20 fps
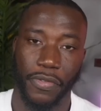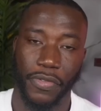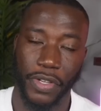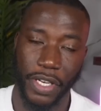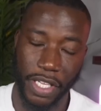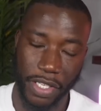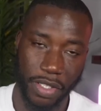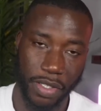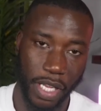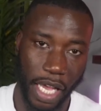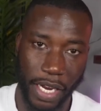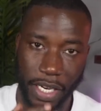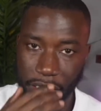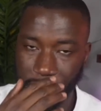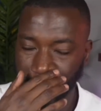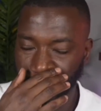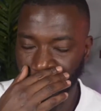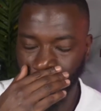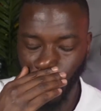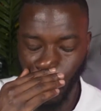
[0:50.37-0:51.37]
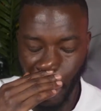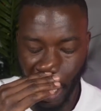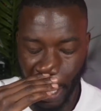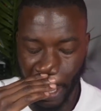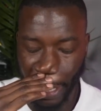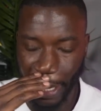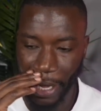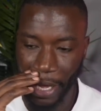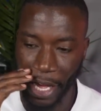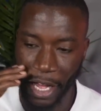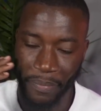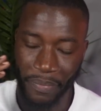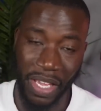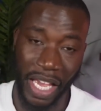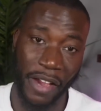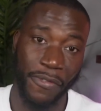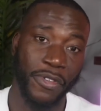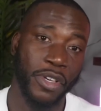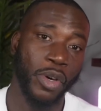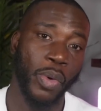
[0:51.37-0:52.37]
But this is how this is gonna work.
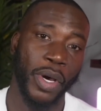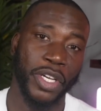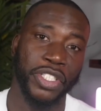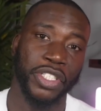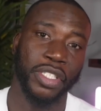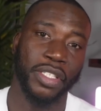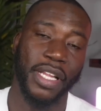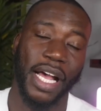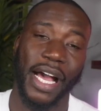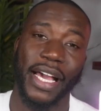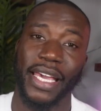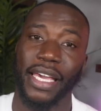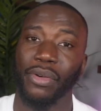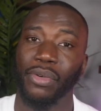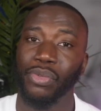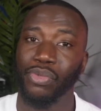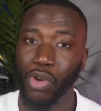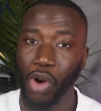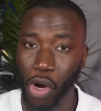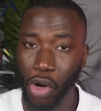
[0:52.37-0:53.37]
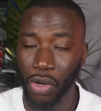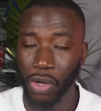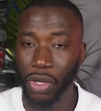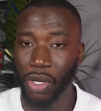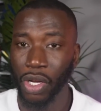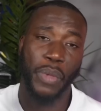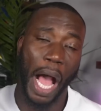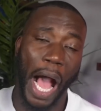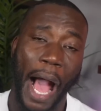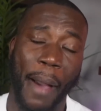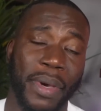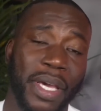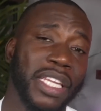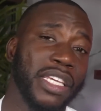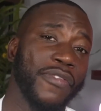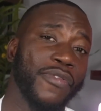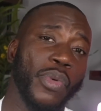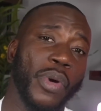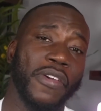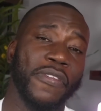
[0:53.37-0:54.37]
Every question that I get wrong, I'm gonna
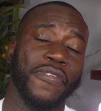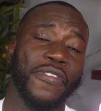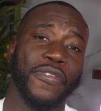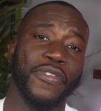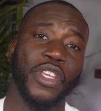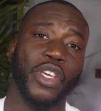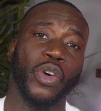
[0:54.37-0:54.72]
give away 50